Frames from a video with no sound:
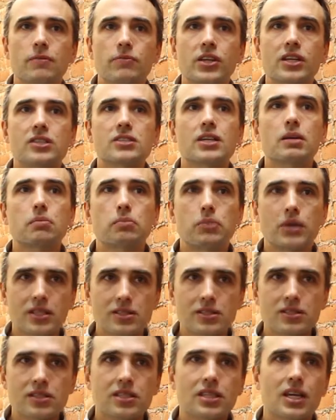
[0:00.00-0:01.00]
Things like
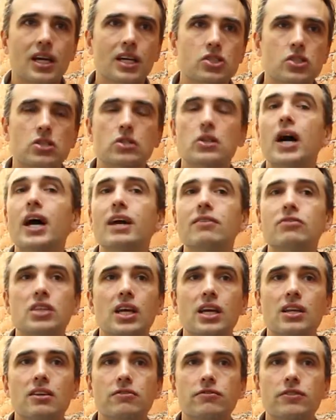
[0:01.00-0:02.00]
presence detection, live
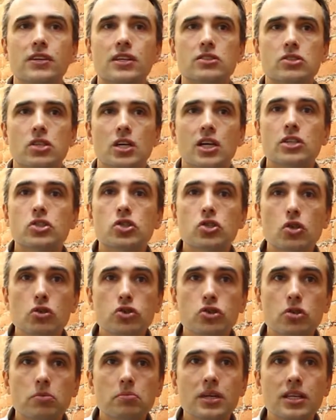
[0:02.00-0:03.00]
data feeds,
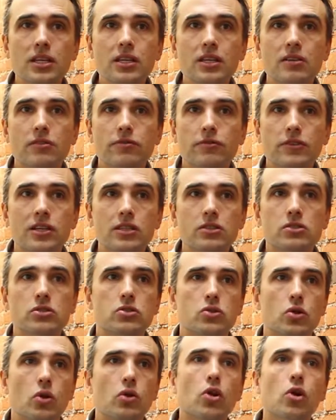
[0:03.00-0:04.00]
social media feeds,
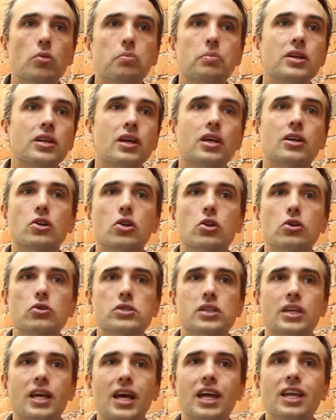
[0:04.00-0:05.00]
door opening and
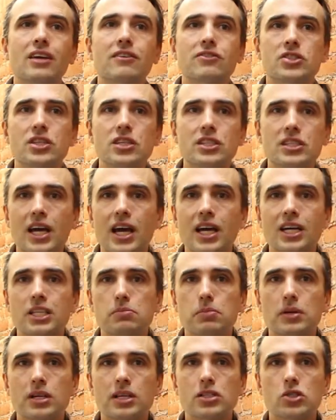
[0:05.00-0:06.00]
closing, NFC
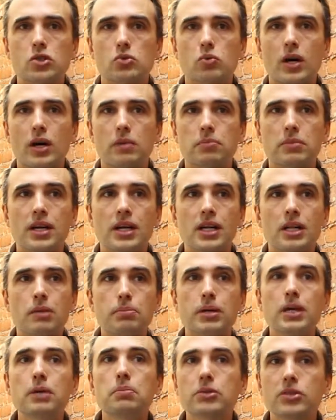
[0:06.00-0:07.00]
tags being swiped,
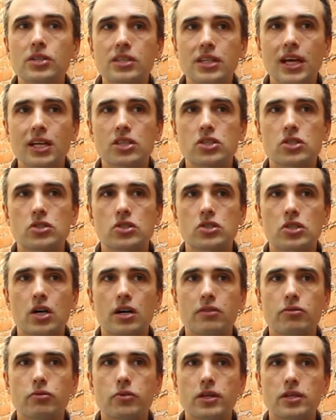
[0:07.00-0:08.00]
people detection
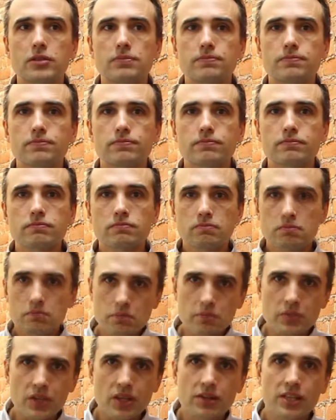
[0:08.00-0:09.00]
software.
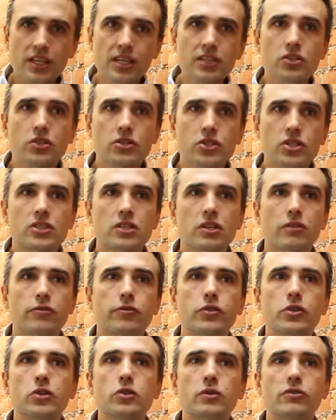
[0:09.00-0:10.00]
These are just a
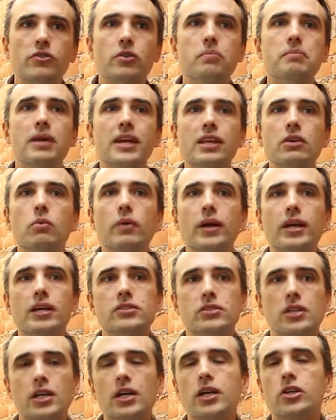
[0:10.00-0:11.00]
few of the many
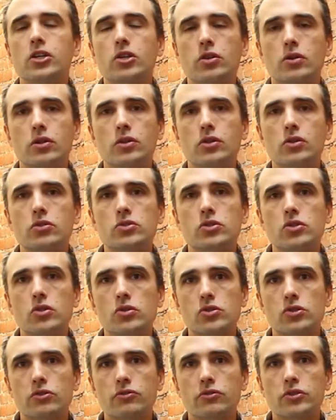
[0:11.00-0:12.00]
ways you can use
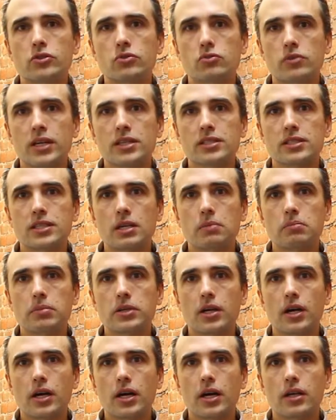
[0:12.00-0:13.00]
Userful's REST
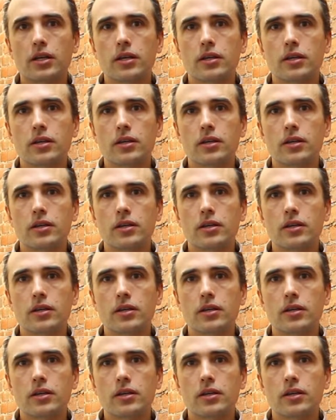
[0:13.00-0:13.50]
API.